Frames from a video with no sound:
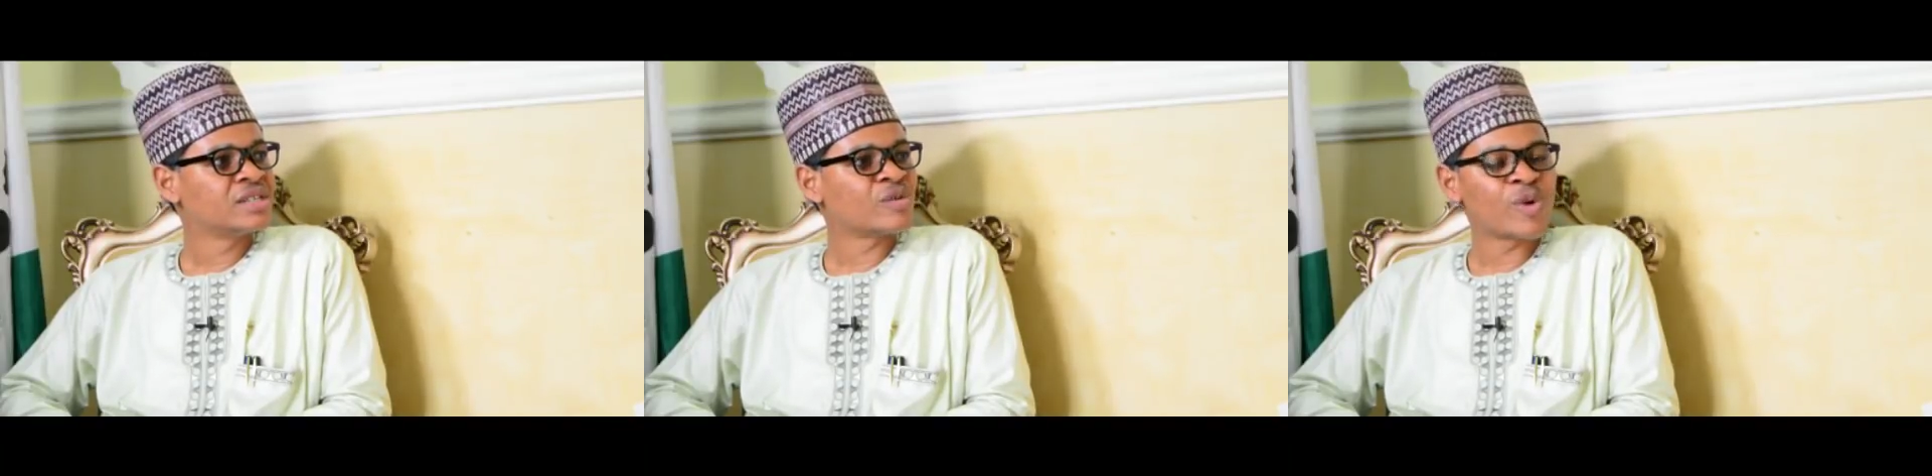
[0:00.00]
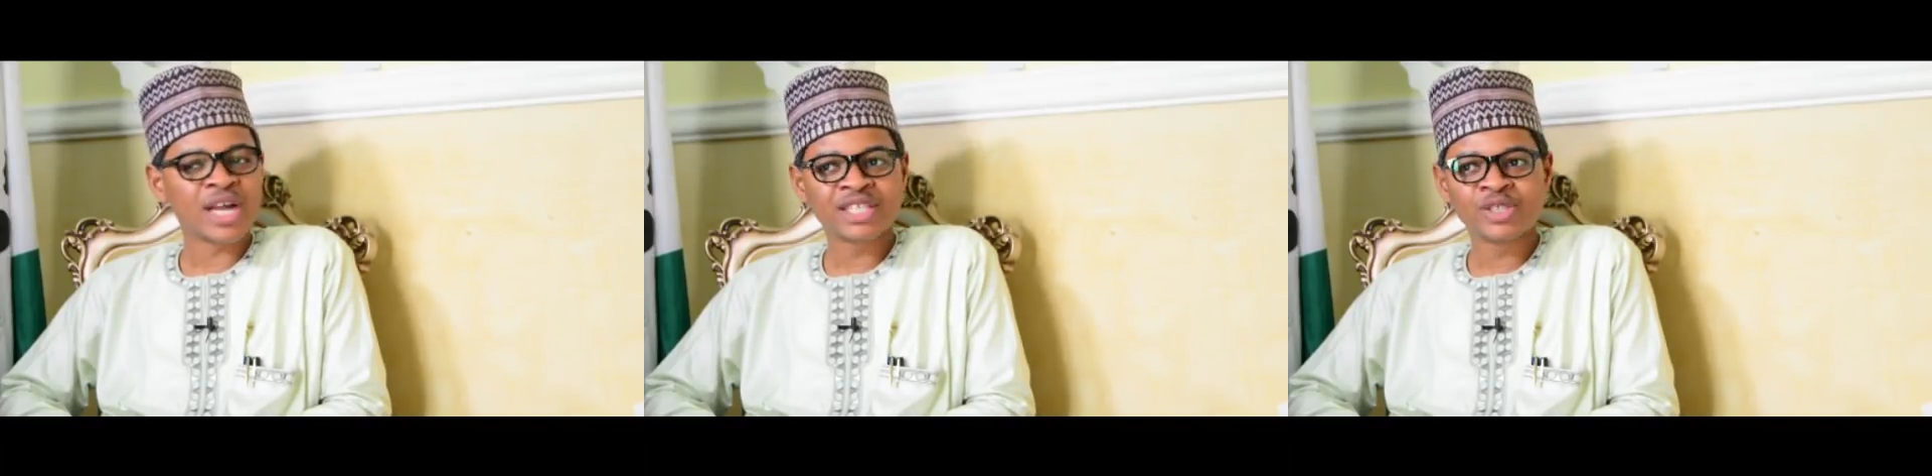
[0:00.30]
The
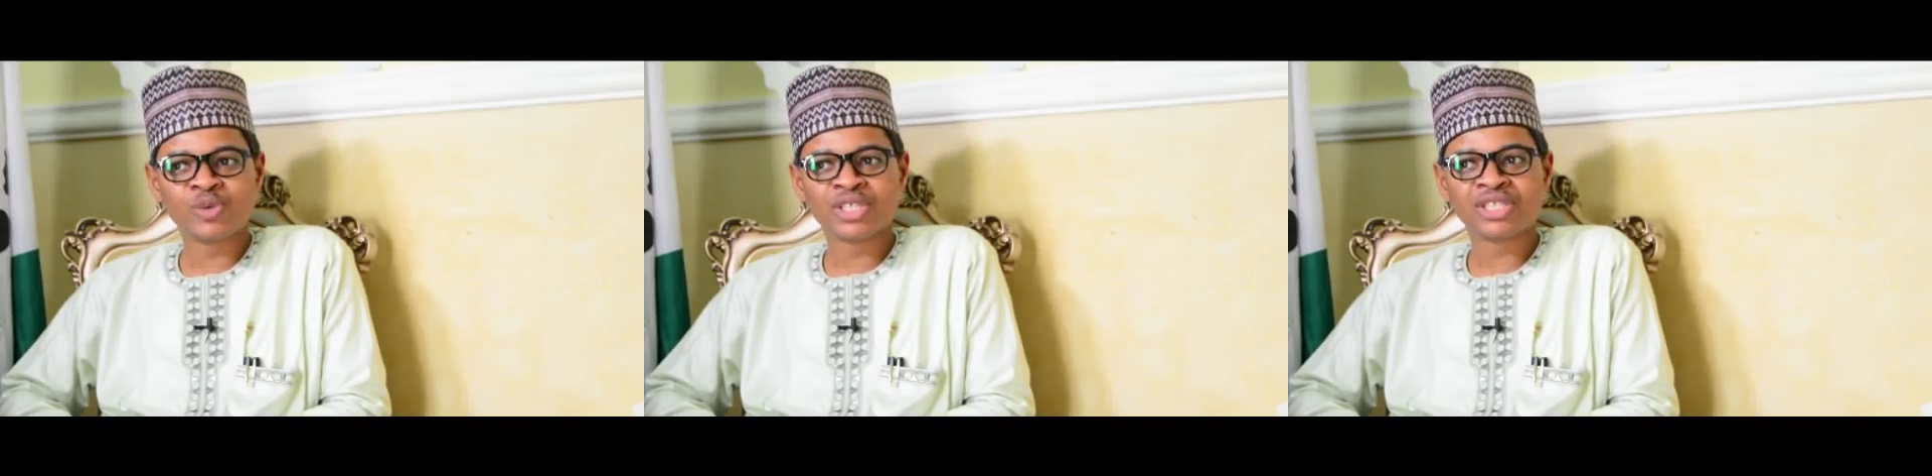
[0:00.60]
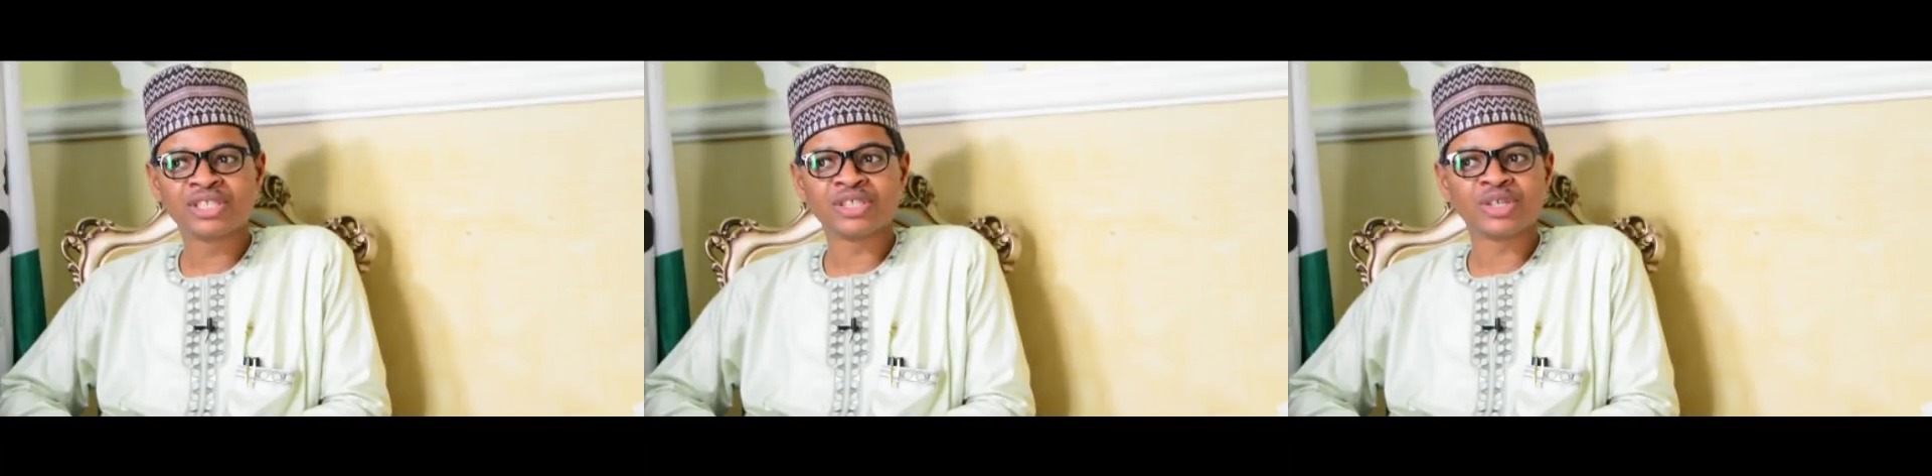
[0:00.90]
party
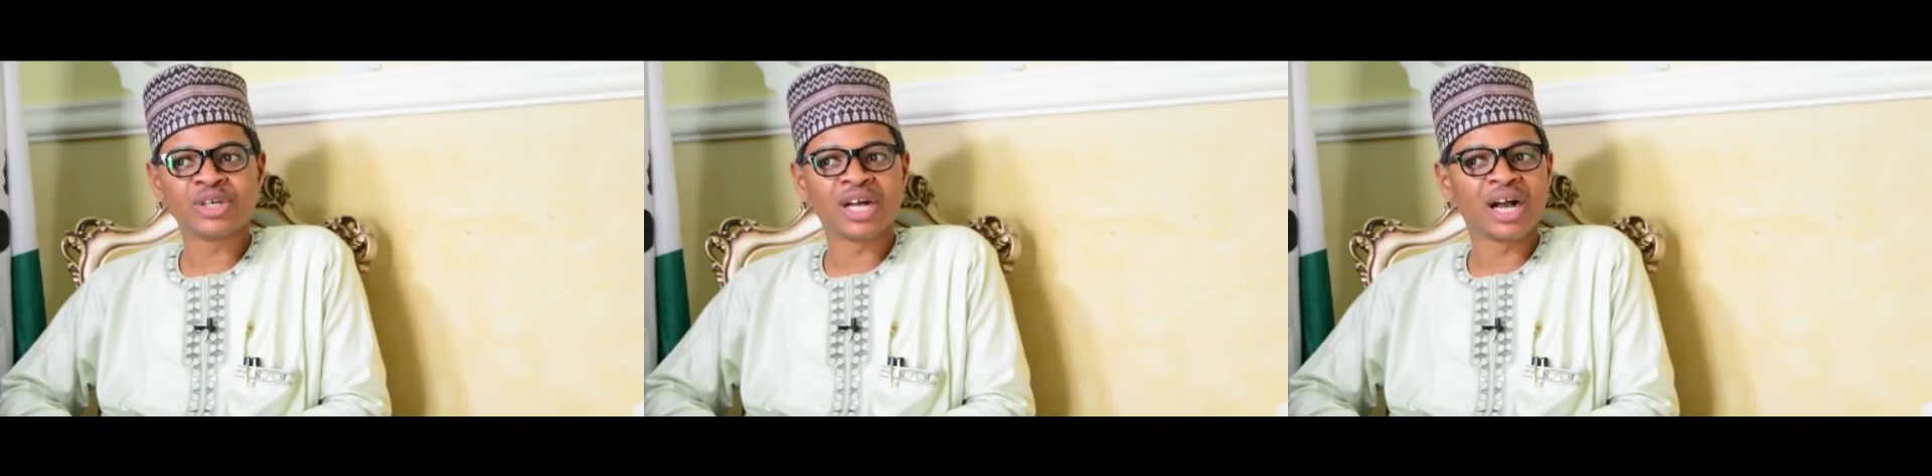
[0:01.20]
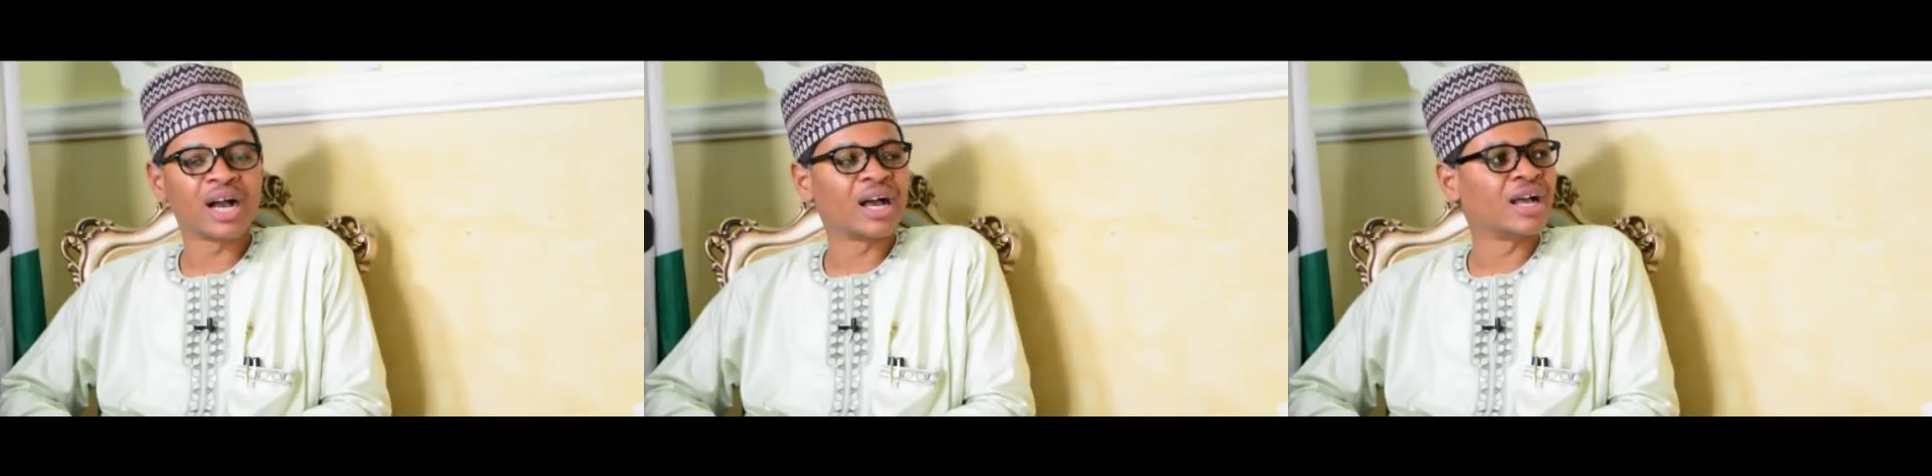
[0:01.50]
which
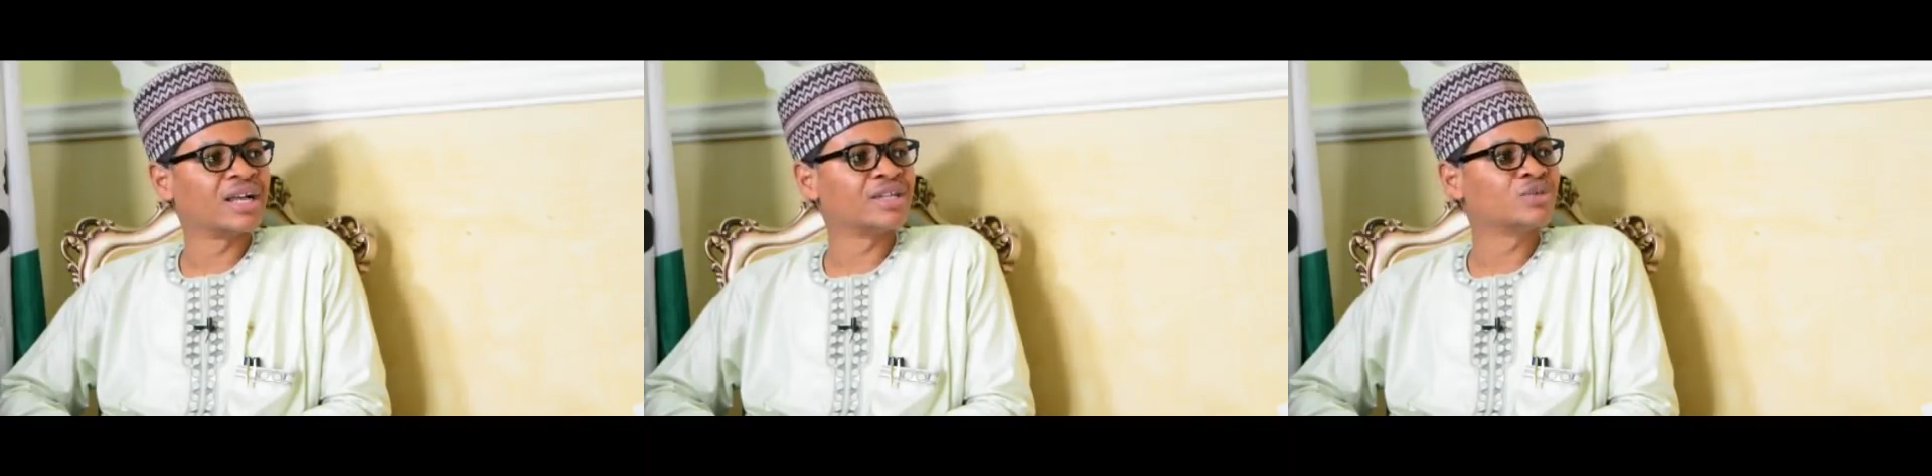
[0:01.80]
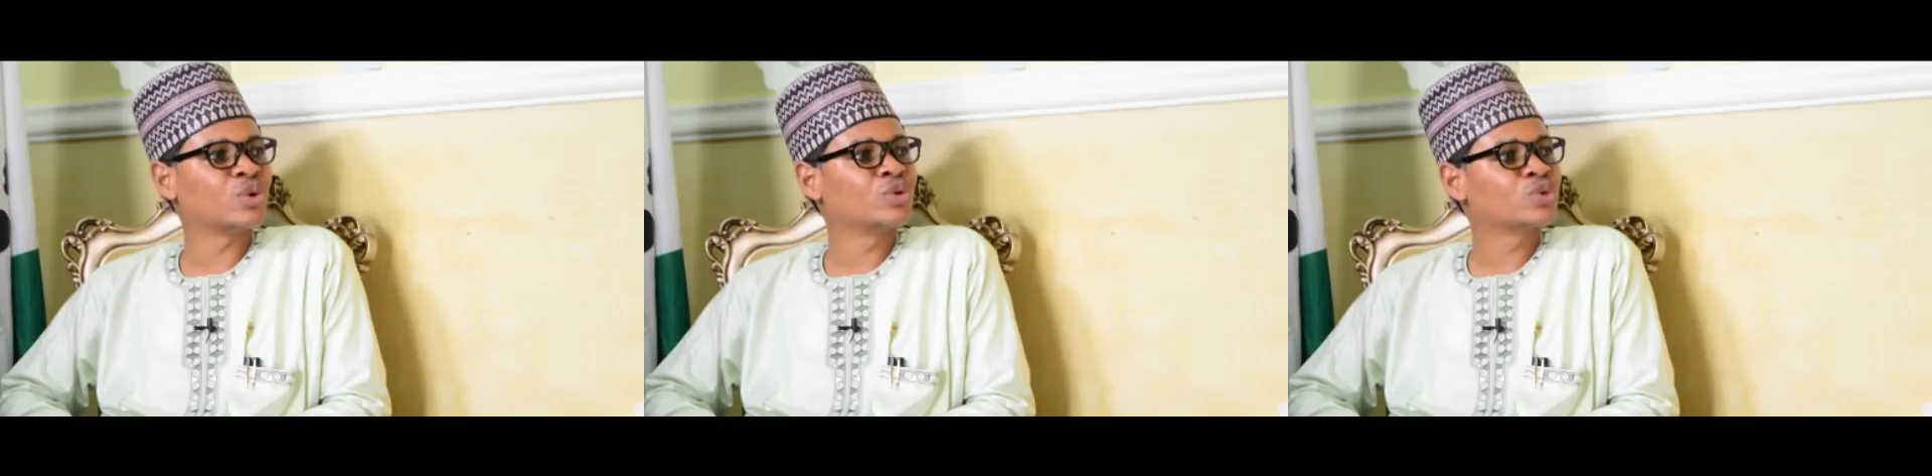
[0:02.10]
uh,
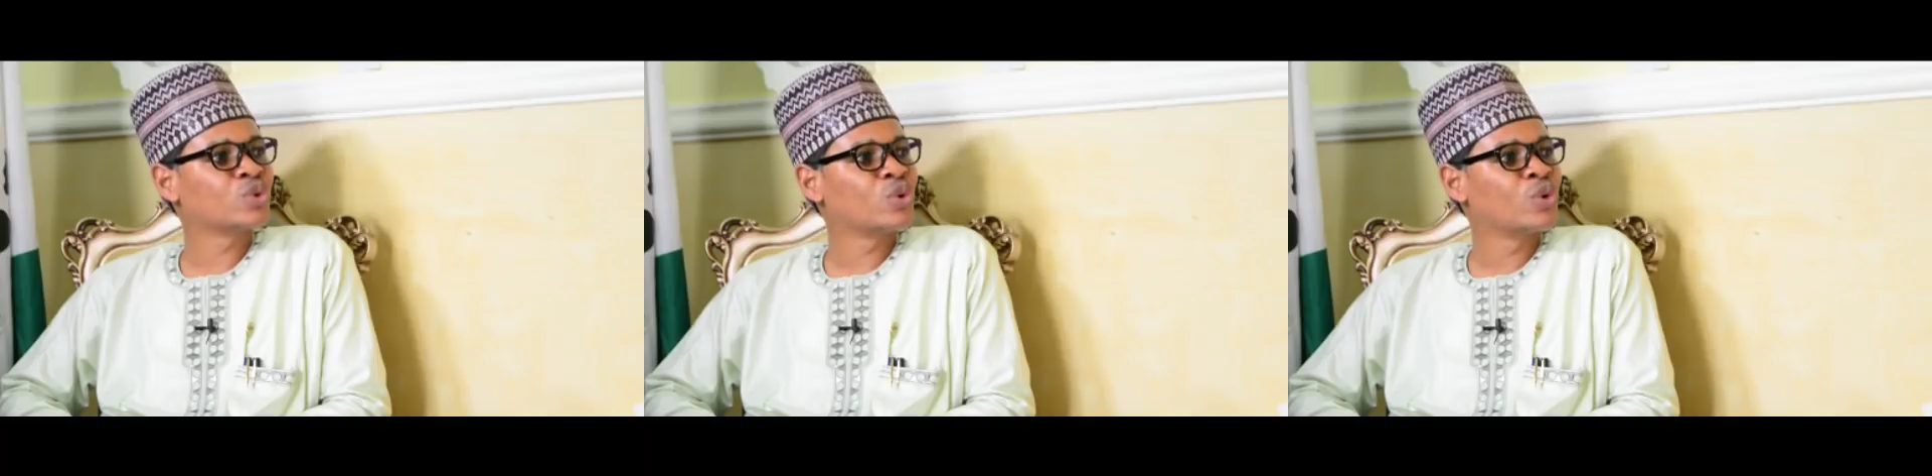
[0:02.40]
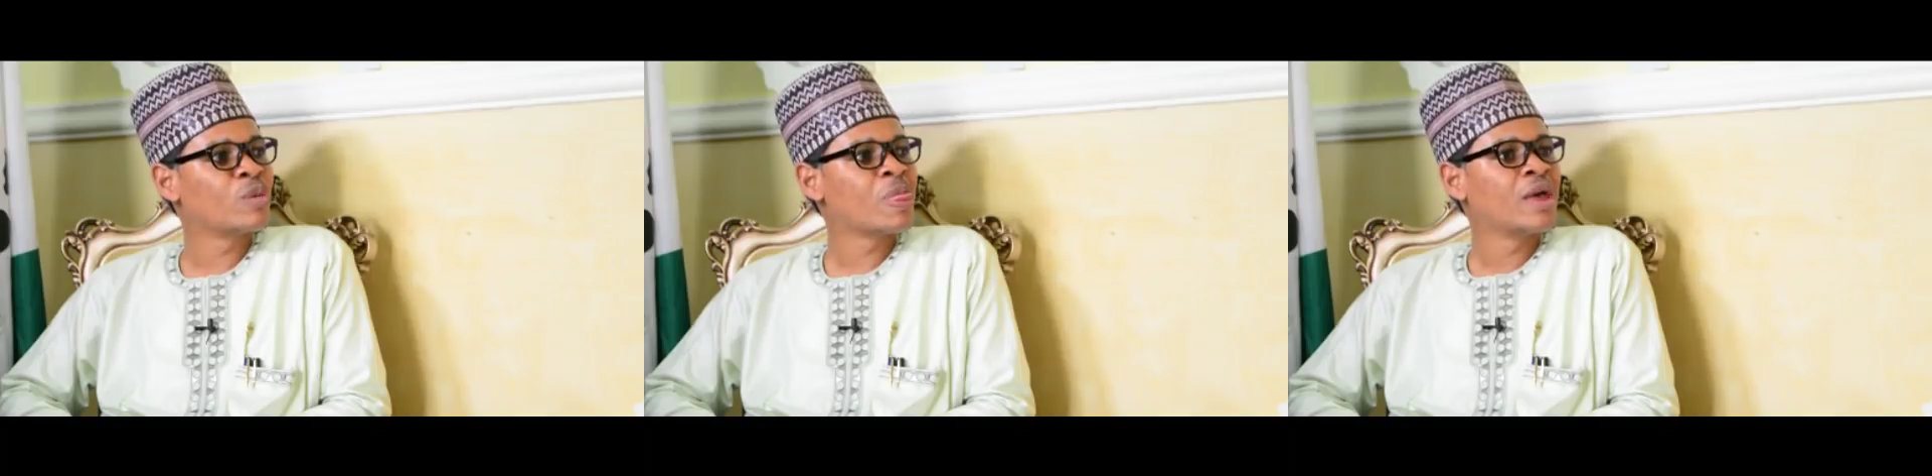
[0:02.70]
is
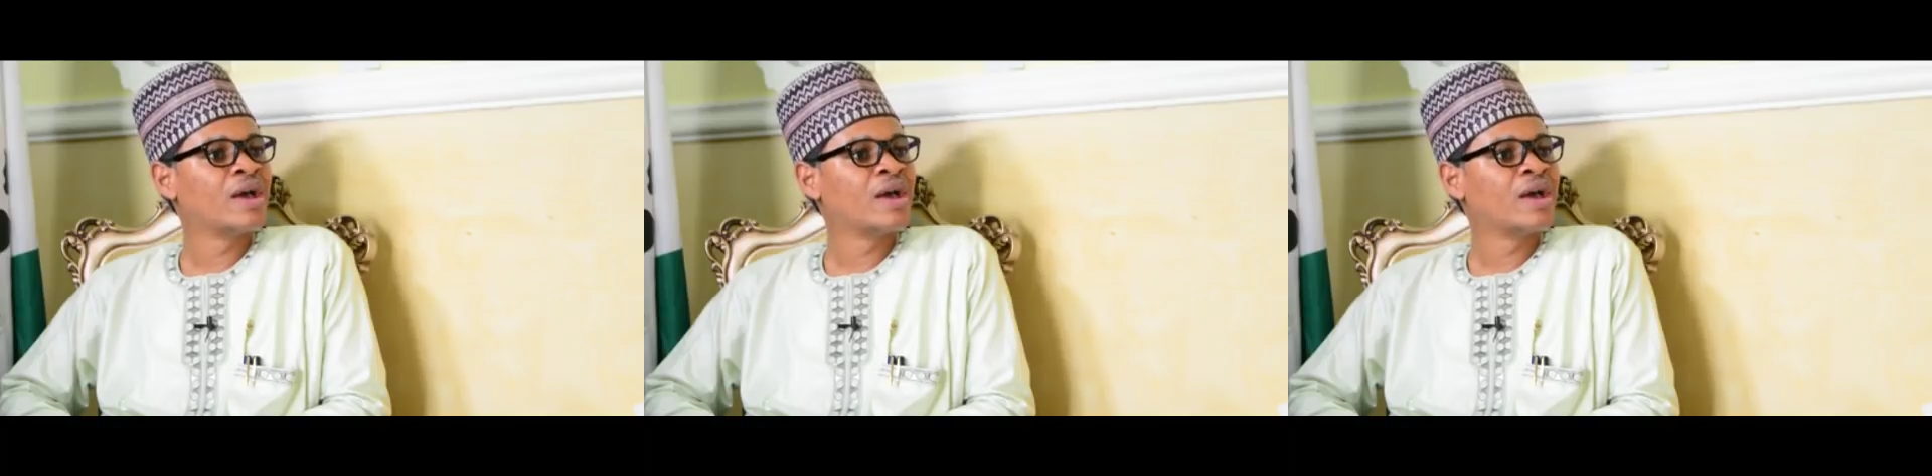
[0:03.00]
also